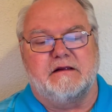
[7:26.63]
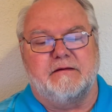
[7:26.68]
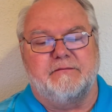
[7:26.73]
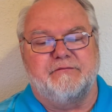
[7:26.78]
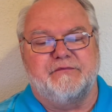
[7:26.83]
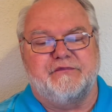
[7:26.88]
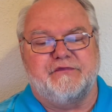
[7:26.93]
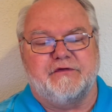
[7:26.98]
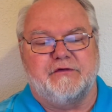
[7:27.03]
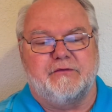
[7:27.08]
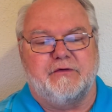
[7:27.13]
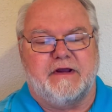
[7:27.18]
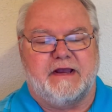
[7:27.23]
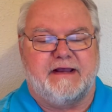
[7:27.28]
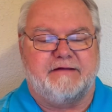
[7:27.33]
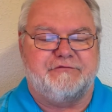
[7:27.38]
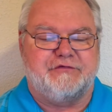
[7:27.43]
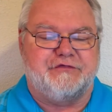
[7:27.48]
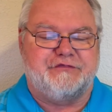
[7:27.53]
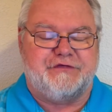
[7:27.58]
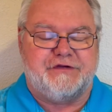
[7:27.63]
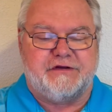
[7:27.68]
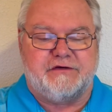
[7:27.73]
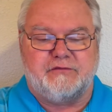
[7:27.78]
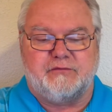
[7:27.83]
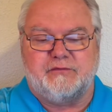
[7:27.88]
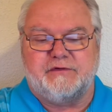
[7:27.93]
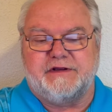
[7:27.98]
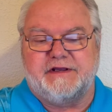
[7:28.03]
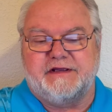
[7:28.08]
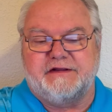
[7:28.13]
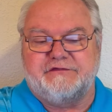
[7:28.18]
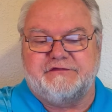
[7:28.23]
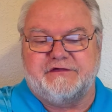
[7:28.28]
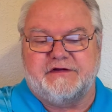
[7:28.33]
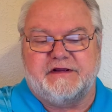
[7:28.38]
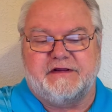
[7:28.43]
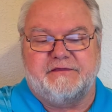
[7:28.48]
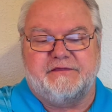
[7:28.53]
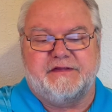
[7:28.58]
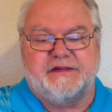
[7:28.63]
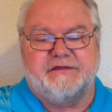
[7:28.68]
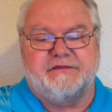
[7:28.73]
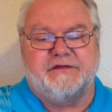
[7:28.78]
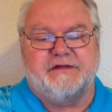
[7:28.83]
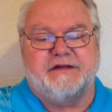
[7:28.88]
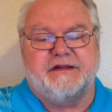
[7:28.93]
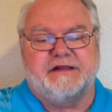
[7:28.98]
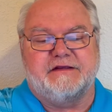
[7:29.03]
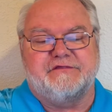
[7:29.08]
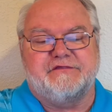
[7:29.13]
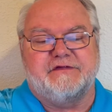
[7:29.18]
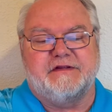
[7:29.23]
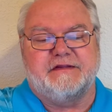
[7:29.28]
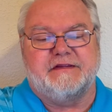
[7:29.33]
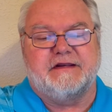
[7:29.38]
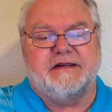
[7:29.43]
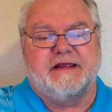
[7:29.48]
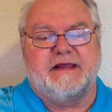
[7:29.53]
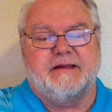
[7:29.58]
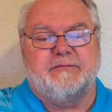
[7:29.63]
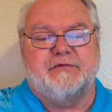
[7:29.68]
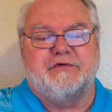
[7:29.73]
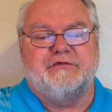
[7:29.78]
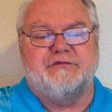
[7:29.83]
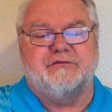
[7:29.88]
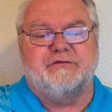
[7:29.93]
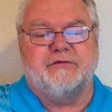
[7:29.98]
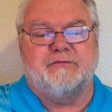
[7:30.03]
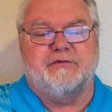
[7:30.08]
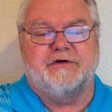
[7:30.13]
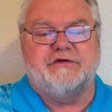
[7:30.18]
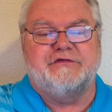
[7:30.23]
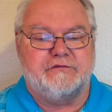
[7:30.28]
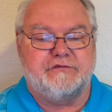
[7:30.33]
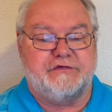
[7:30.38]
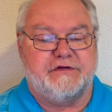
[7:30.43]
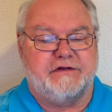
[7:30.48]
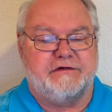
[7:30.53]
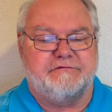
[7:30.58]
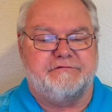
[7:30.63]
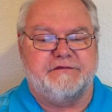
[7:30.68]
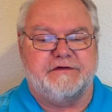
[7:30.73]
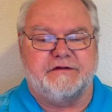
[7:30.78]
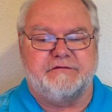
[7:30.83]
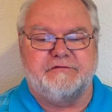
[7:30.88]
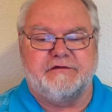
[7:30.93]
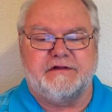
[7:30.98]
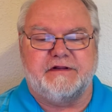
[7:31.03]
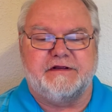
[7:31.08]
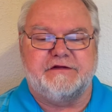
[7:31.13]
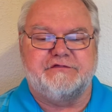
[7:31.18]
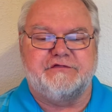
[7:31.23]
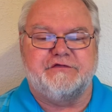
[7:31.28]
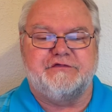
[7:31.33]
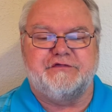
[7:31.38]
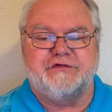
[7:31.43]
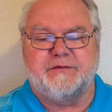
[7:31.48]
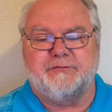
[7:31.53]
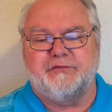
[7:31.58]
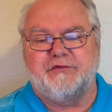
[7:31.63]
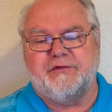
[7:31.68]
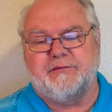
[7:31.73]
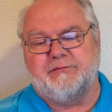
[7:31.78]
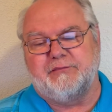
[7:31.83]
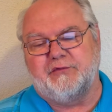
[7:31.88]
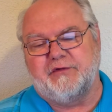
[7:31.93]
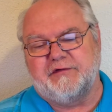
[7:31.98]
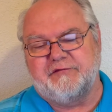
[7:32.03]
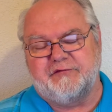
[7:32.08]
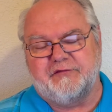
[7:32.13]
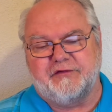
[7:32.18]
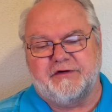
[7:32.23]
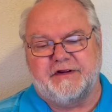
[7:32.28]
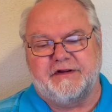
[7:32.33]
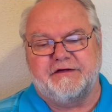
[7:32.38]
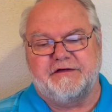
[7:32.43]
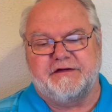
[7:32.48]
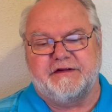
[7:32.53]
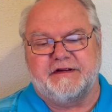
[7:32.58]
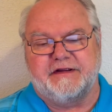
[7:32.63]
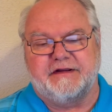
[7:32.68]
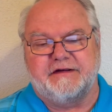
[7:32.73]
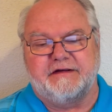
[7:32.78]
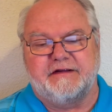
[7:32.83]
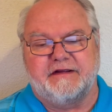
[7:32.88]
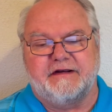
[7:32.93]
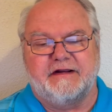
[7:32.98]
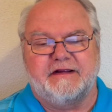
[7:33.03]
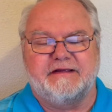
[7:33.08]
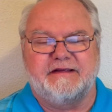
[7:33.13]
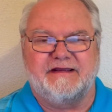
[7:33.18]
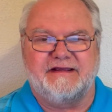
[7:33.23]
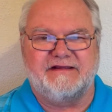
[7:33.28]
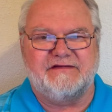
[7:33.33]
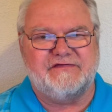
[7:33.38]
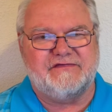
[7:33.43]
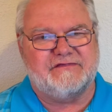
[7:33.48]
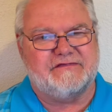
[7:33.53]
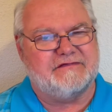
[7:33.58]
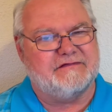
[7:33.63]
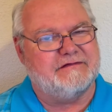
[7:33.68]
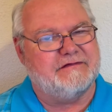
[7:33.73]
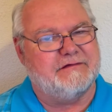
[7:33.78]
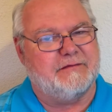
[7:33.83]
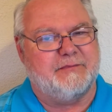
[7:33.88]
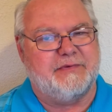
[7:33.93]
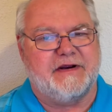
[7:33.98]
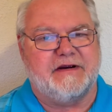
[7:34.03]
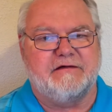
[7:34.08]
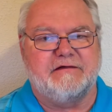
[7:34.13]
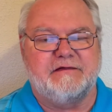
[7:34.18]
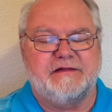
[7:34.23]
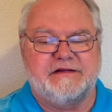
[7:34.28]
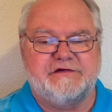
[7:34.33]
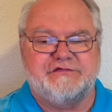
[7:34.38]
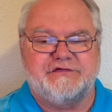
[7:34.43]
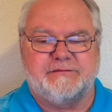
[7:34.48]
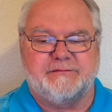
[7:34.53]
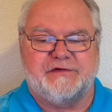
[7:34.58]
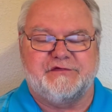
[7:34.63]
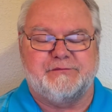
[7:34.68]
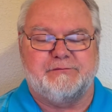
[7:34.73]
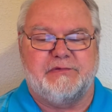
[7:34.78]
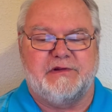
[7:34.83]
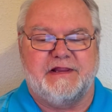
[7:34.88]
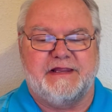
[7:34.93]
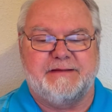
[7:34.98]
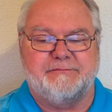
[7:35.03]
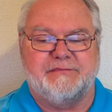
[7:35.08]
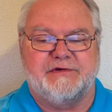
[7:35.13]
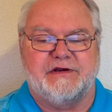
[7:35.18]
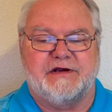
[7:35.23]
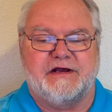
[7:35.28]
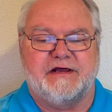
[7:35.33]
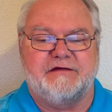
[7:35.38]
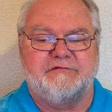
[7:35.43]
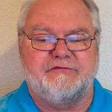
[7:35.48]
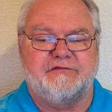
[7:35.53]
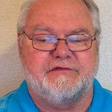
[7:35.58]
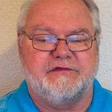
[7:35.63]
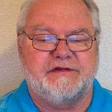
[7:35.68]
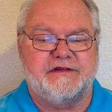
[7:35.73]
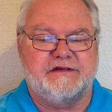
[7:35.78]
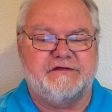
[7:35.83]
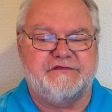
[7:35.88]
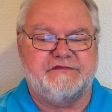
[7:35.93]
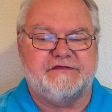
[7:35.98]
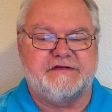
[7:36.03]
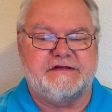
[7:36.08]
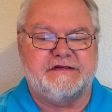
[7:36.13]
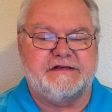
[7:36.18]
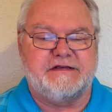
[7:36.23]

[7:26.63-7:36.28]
so after she quit, then the next thing that happened to her was she had a failed relationship with a boyfriend, and I guess apparently she must blame God for this,